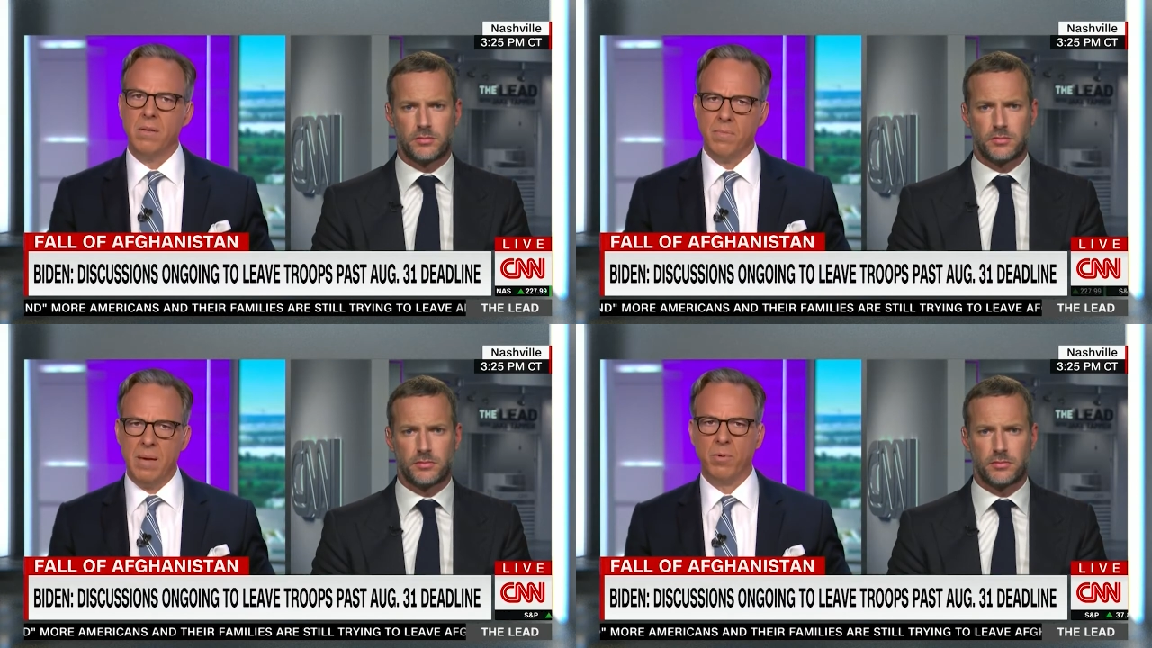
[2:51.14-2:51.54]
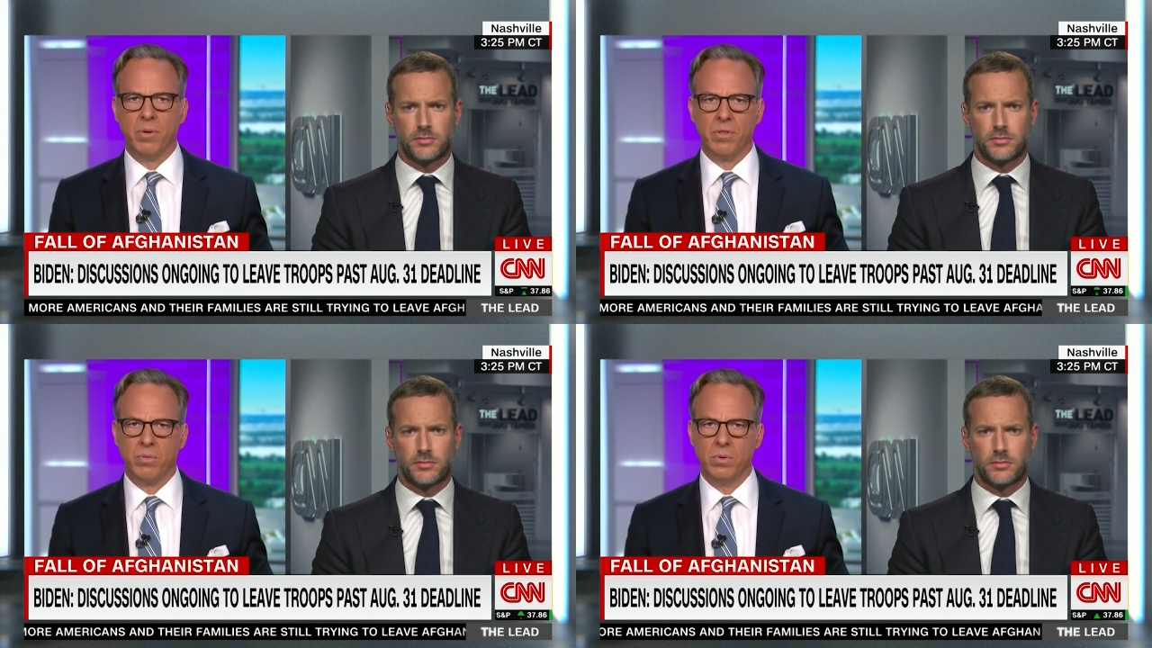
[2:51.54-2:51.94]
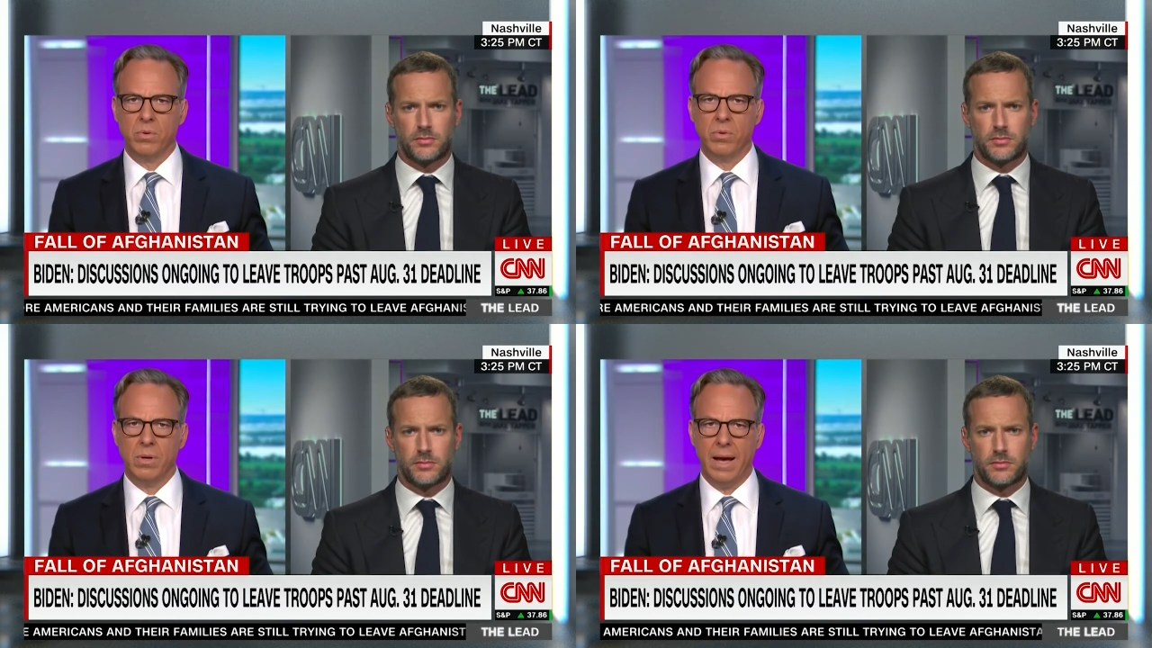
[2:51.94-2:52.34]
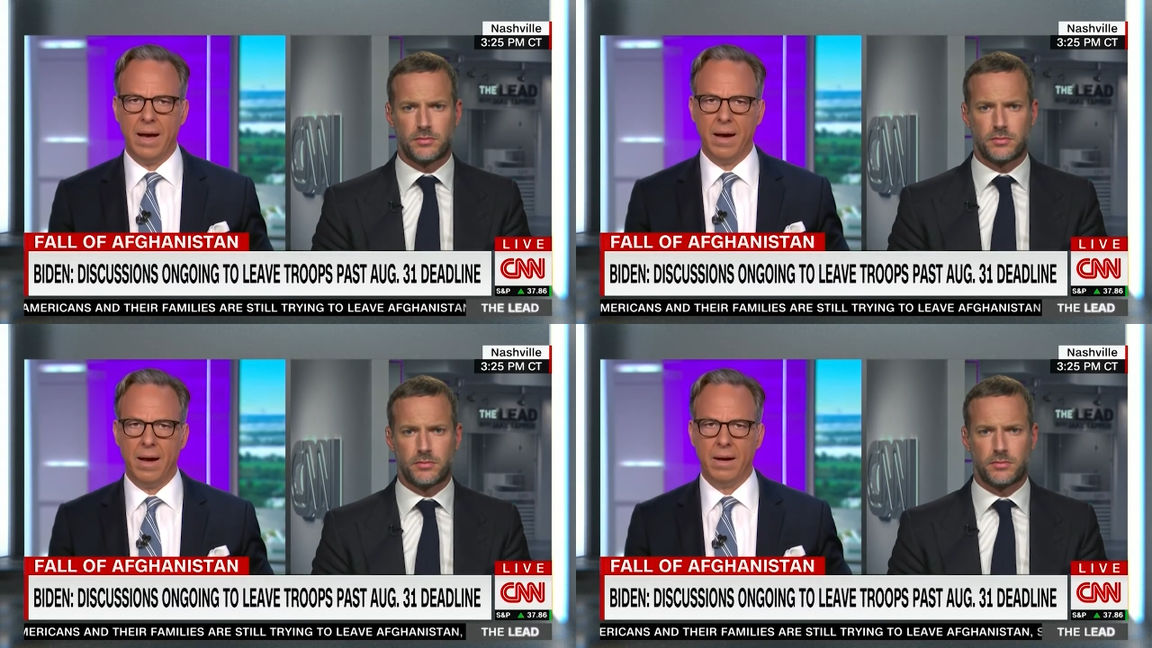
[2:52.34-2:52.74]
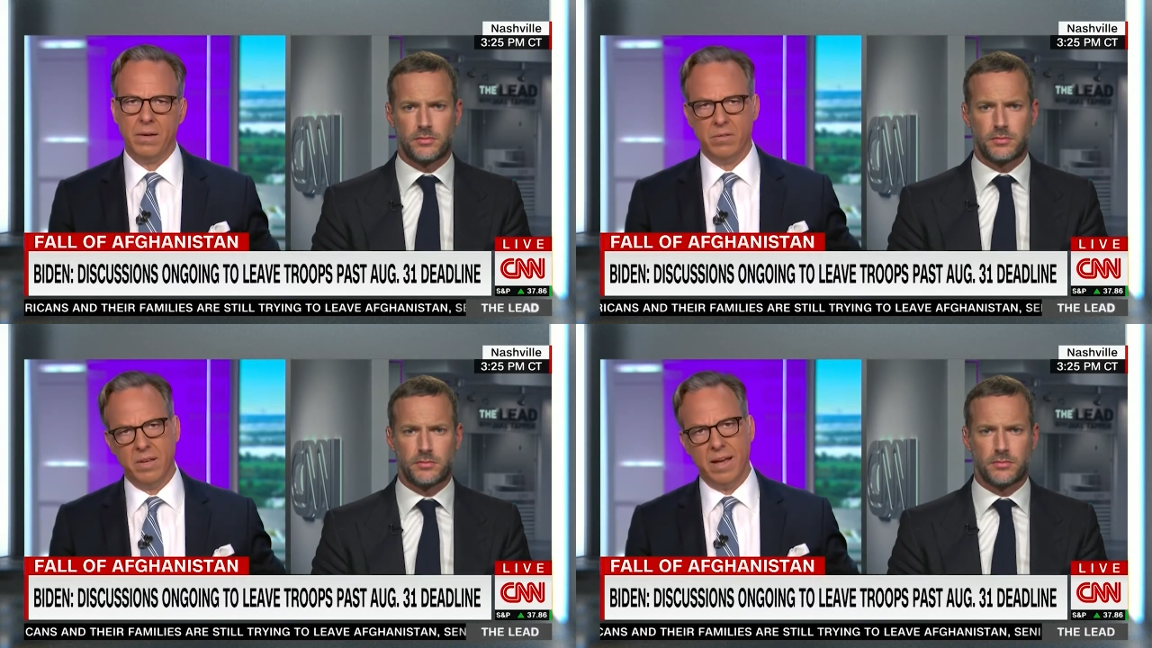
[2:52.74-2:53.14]
Speaker 1: people through
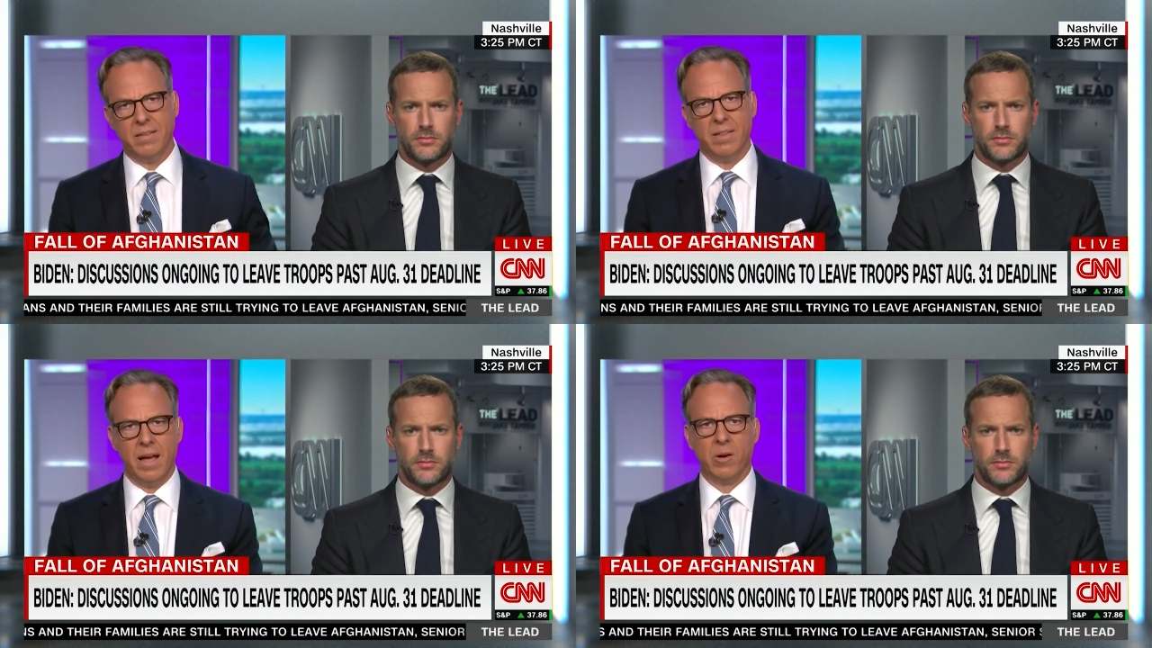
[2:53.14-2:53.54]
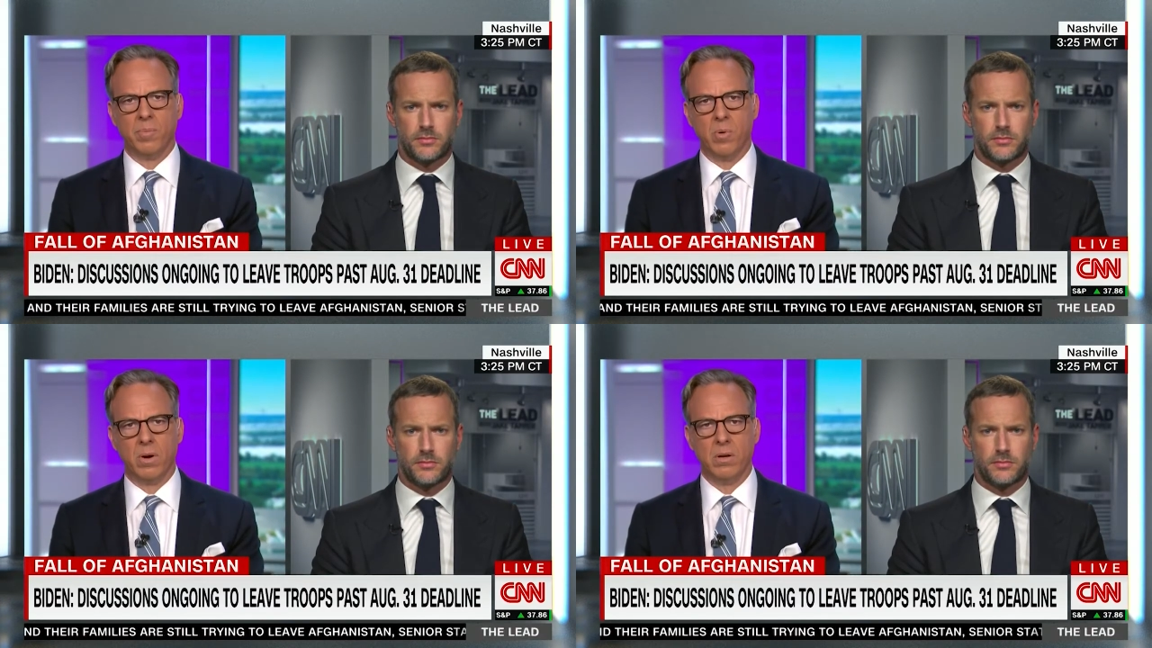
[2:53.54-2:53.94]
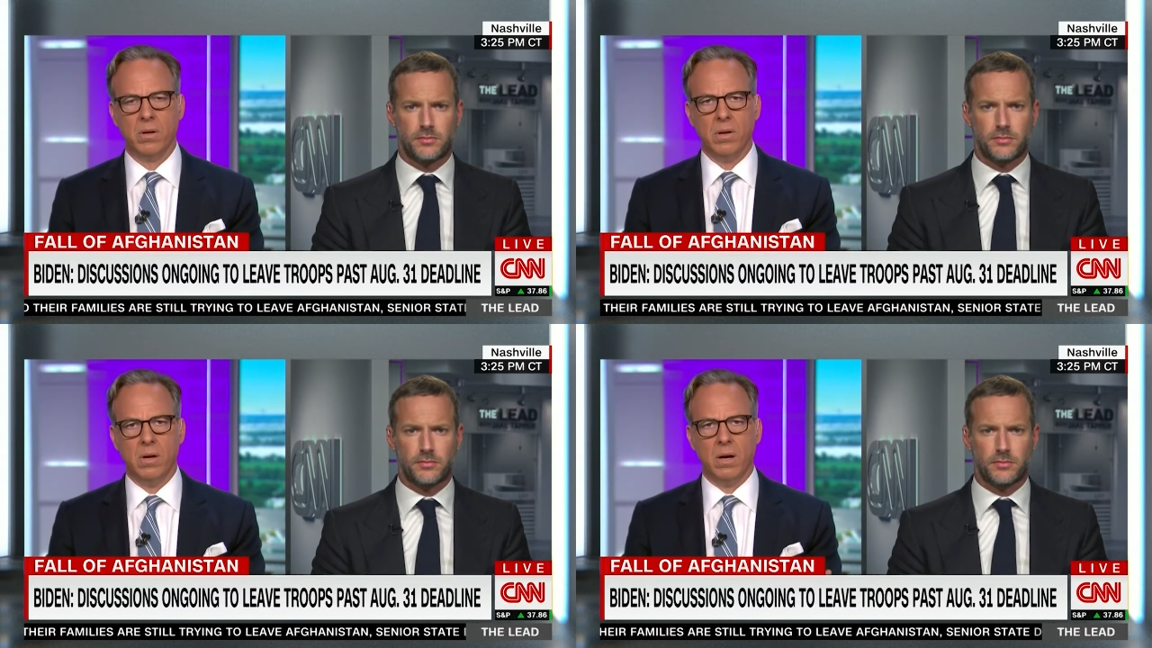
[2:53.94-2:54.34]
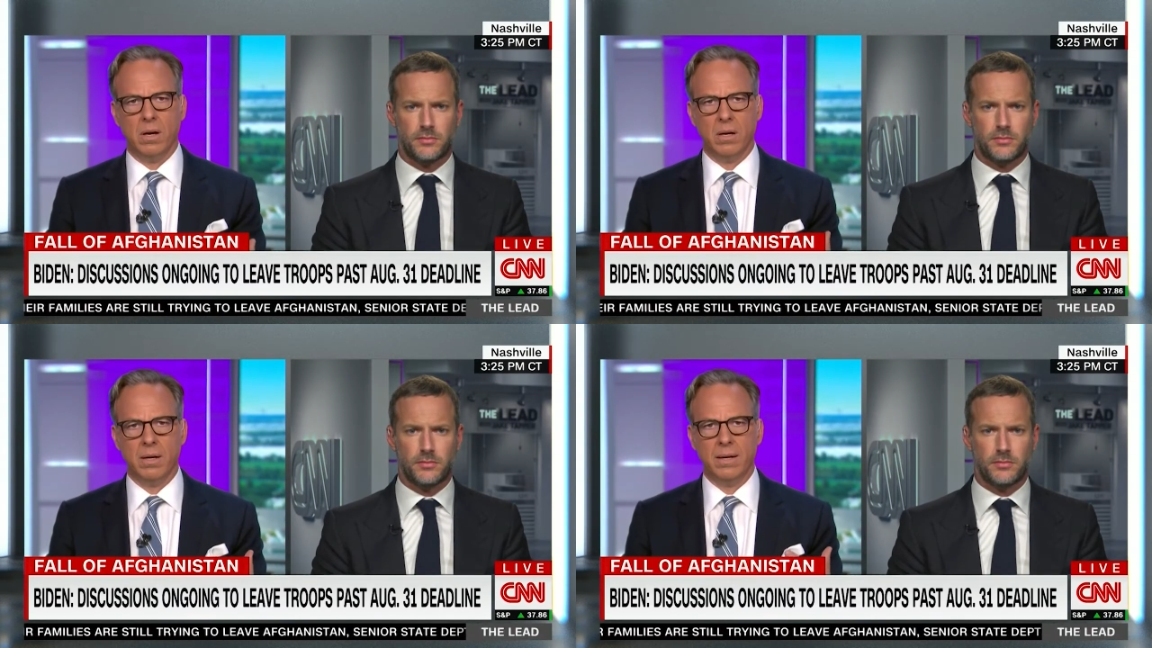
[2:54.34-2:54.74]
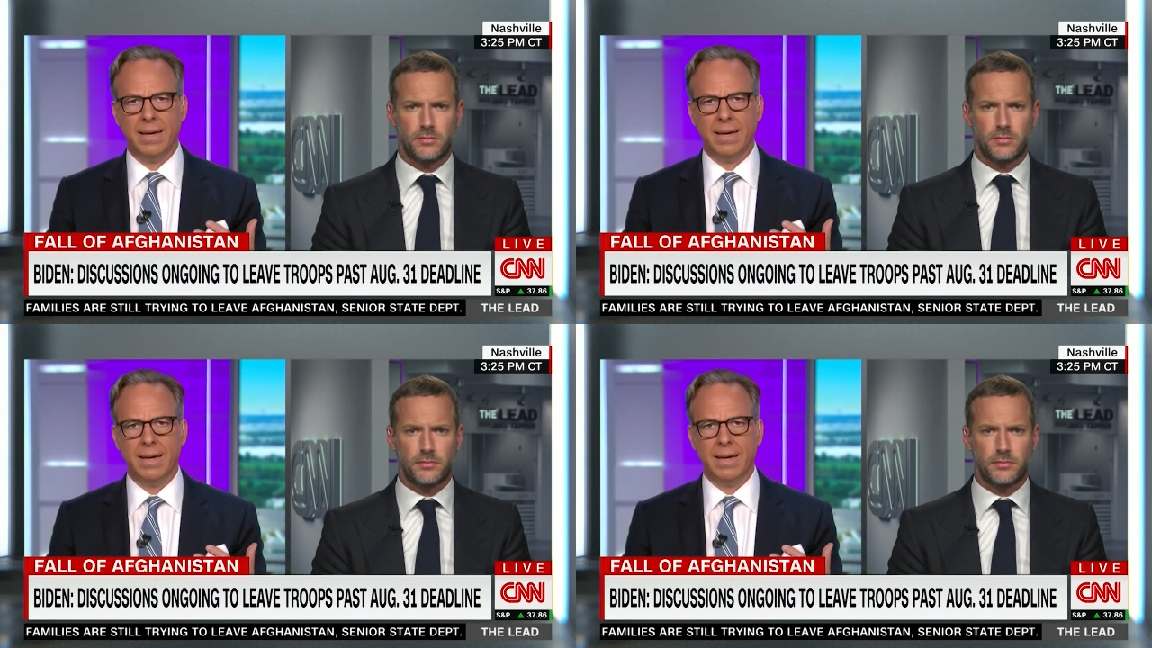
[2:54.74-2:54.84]
uh, to get to the airport uh,